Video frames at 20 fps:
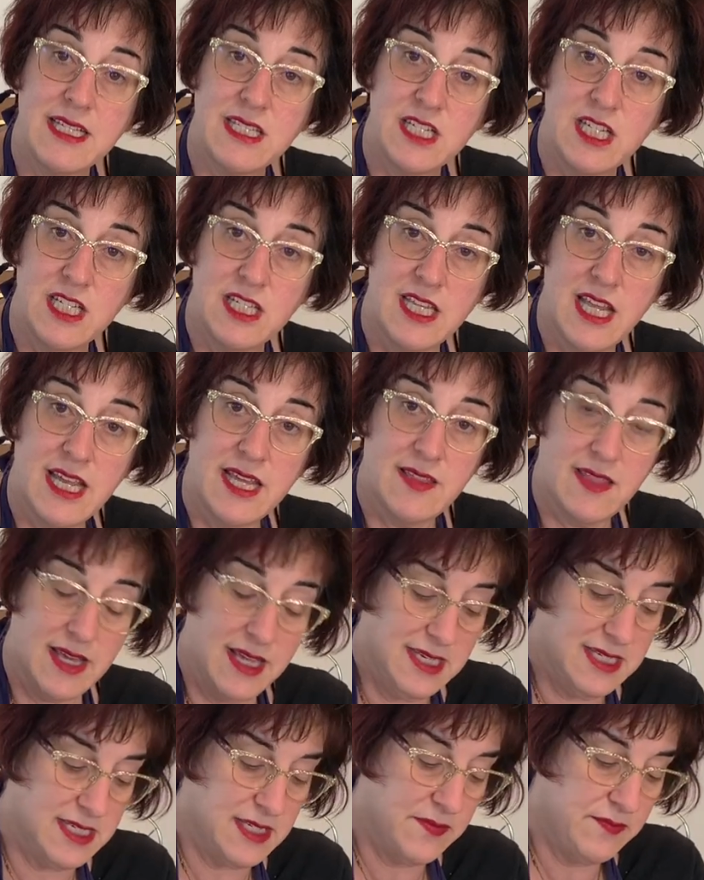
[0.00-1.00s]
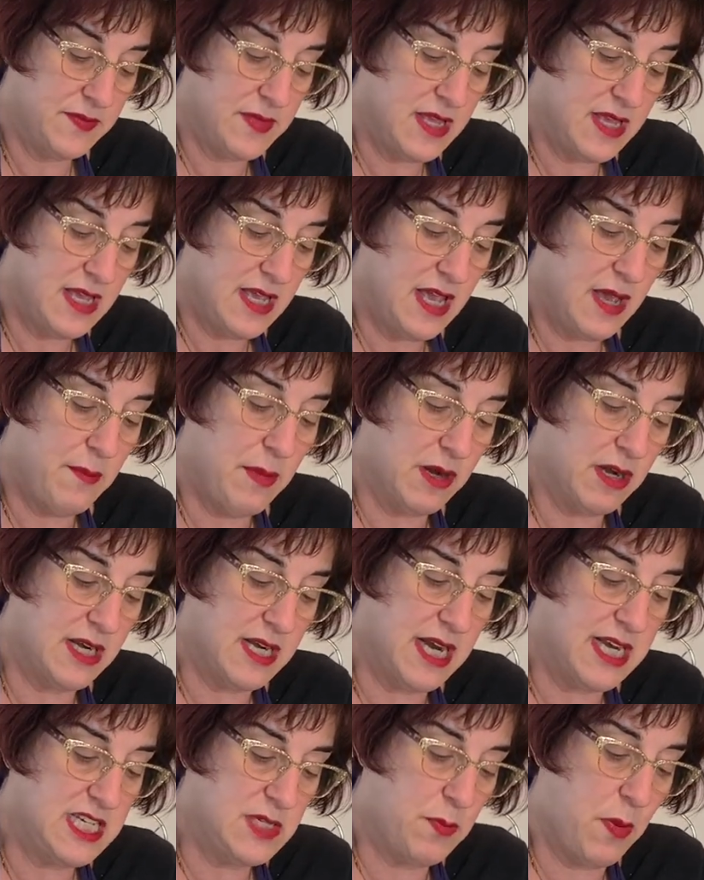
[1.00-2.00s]
just like this, about a
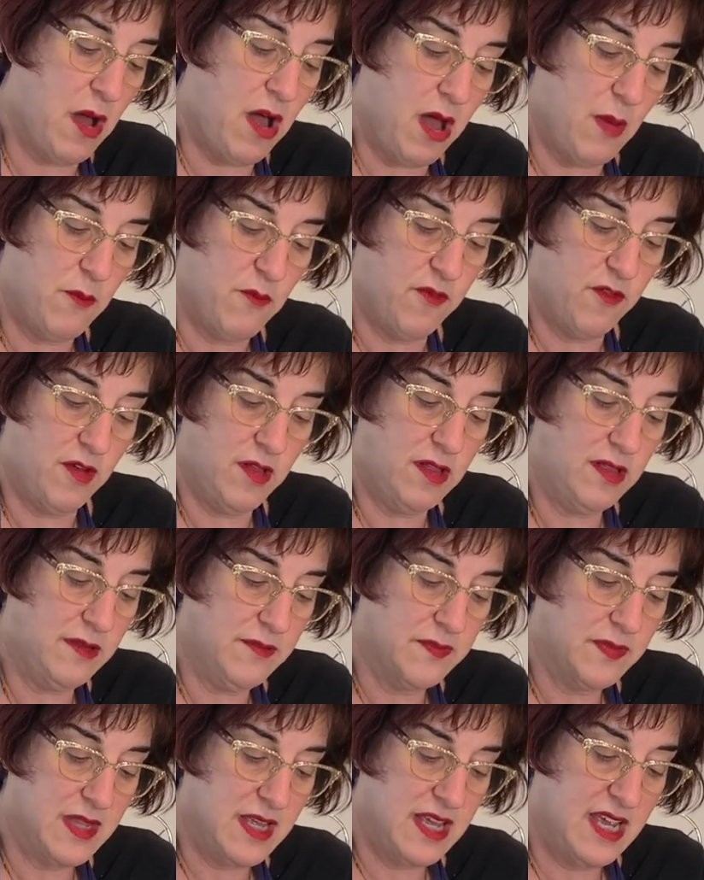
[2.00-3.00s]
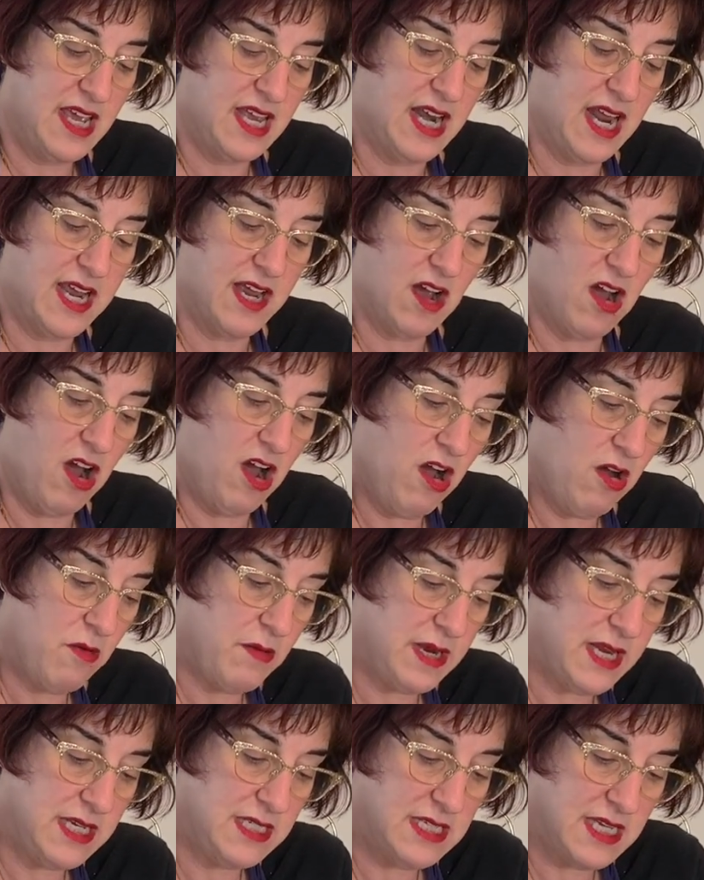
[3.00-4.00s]
nice palm full, and I
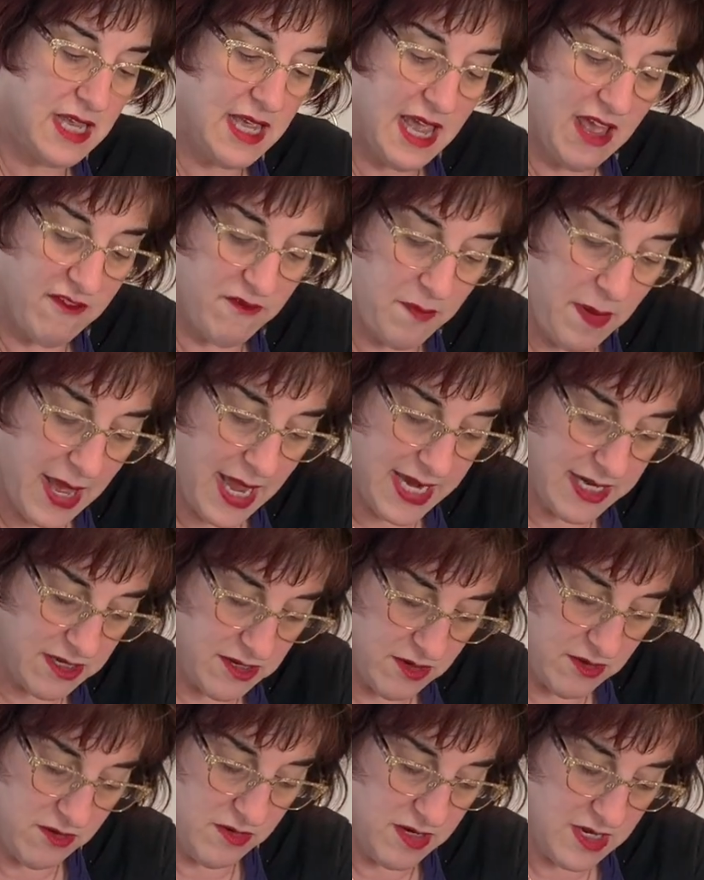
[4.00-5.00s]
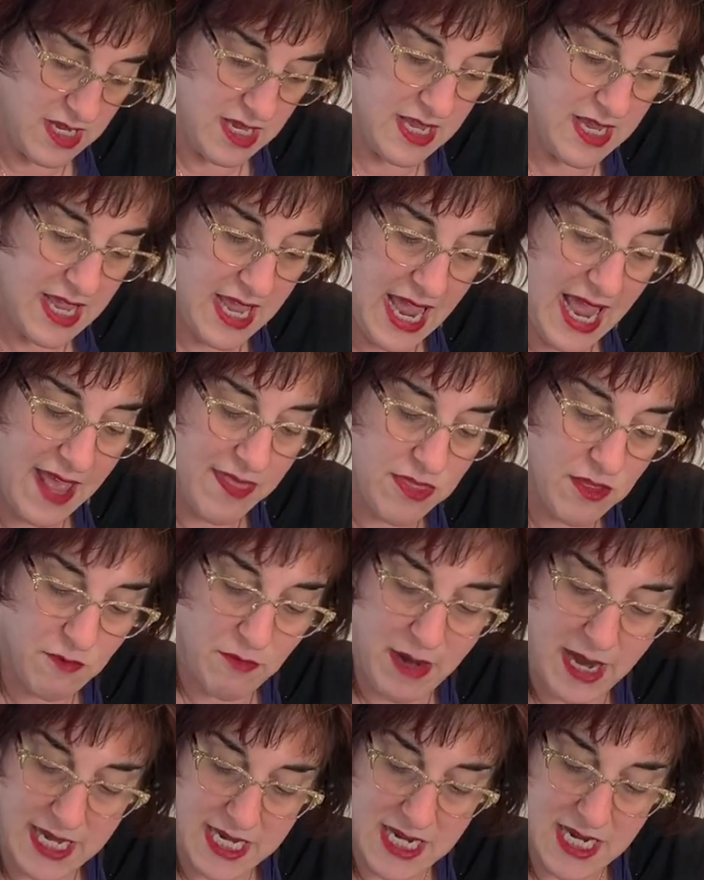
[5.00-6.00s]
always have pie dough at the
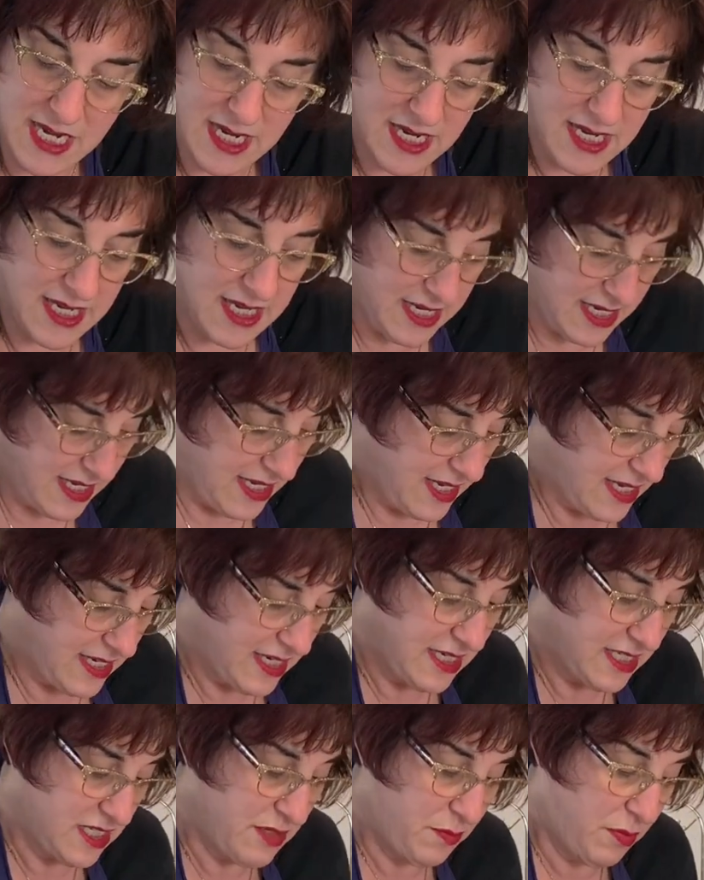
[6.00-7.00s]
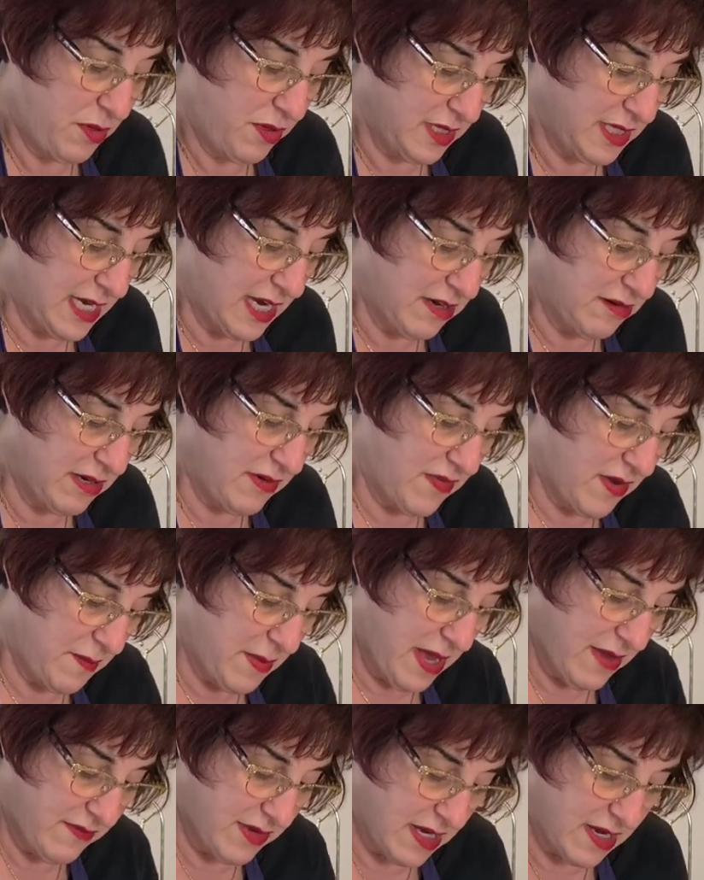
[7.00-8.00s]
ready to pull it out if I'm
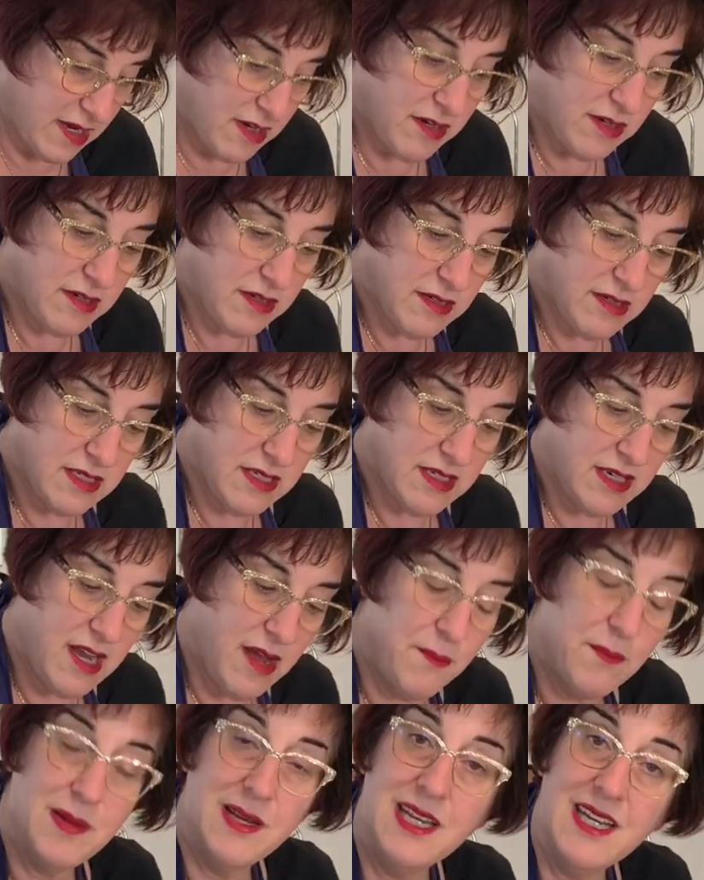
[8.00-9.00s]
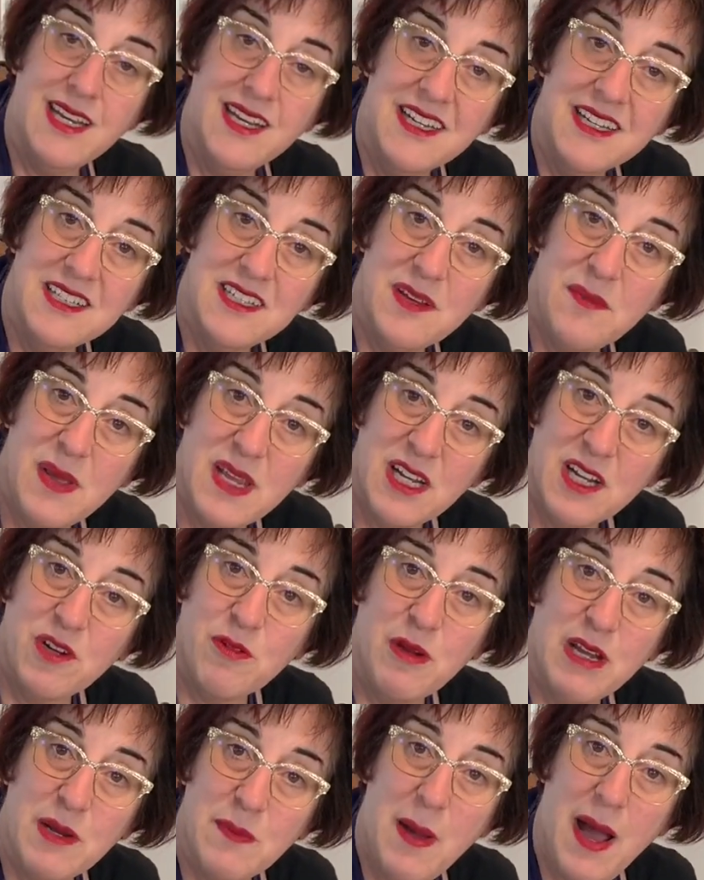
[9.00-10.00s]
having company to make a
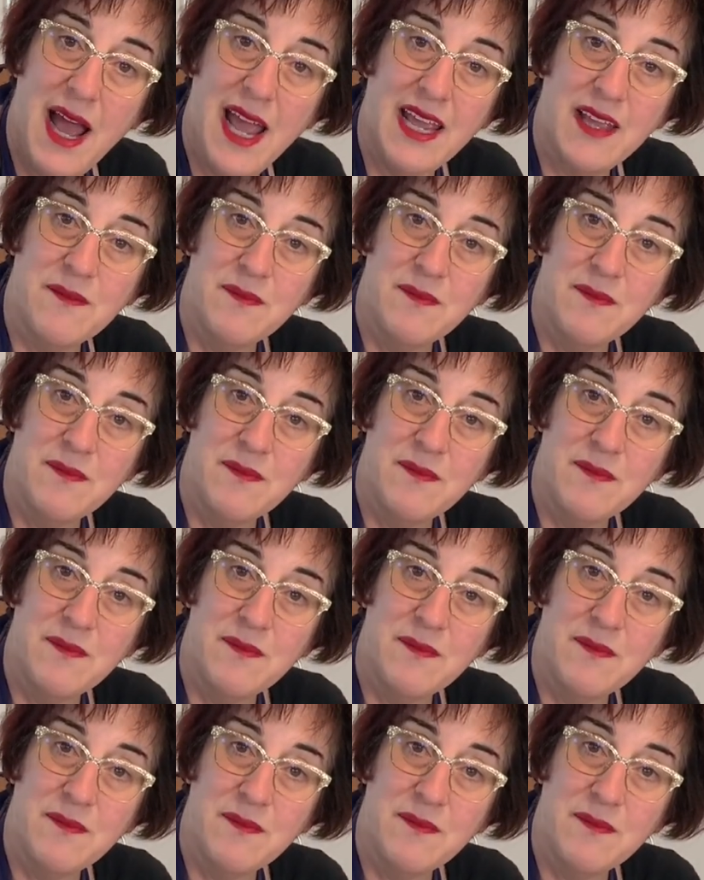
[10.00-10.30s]
quick pie.